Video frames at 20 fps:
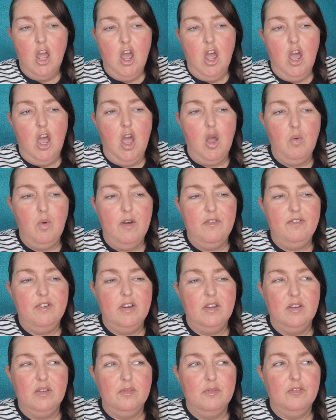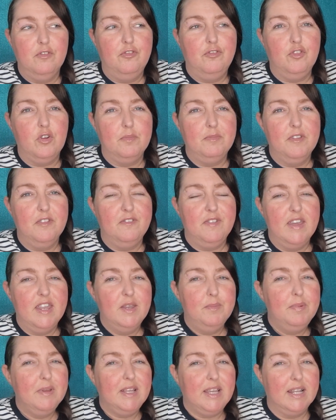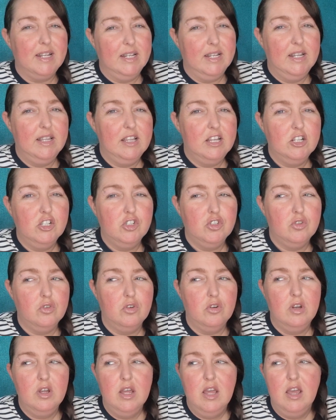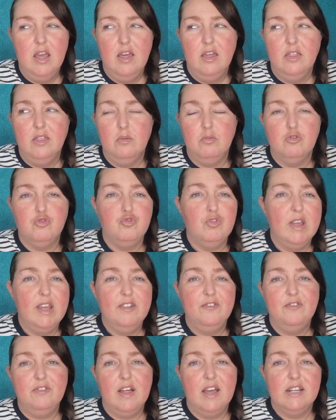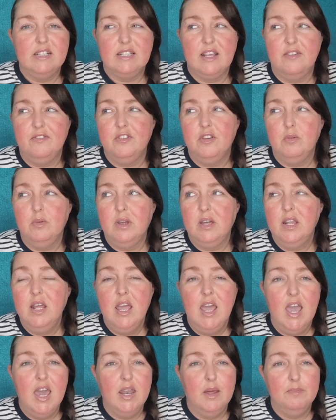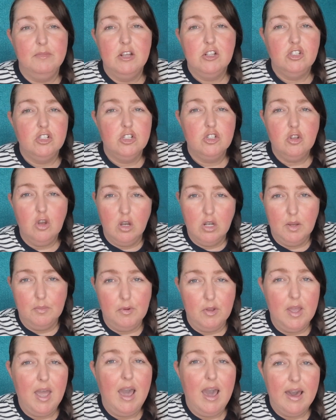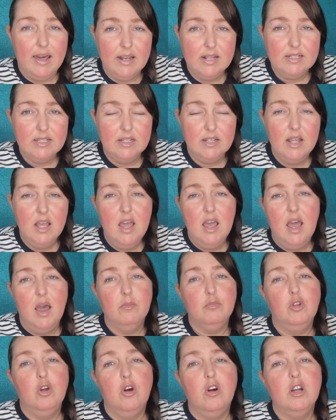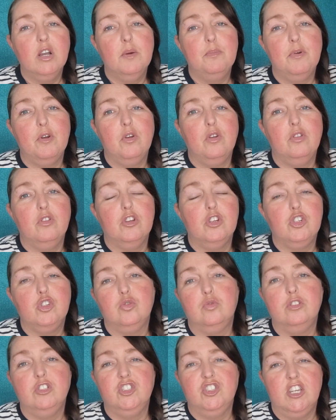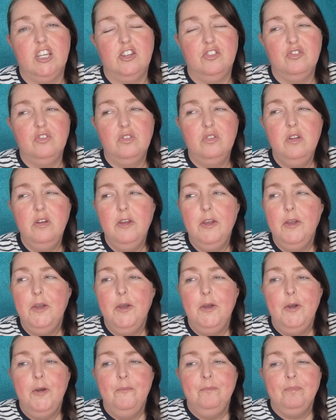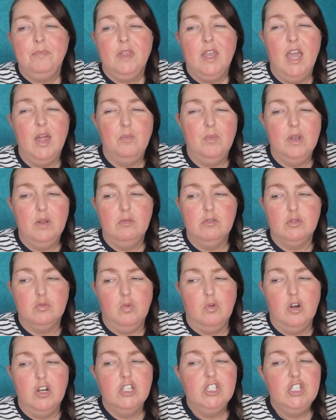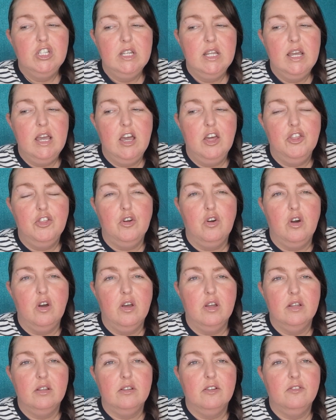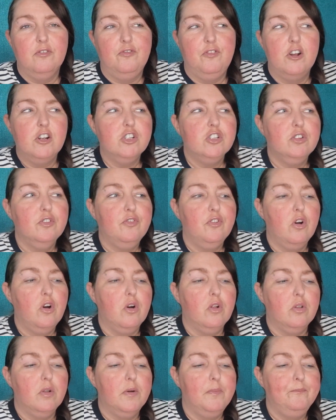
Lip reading: However, from the very beginning of this show, there was red flags everywhere, and I'm not just talking about Harrison, I'm talking about the show in general. And when I was watching it, I thought, first of all,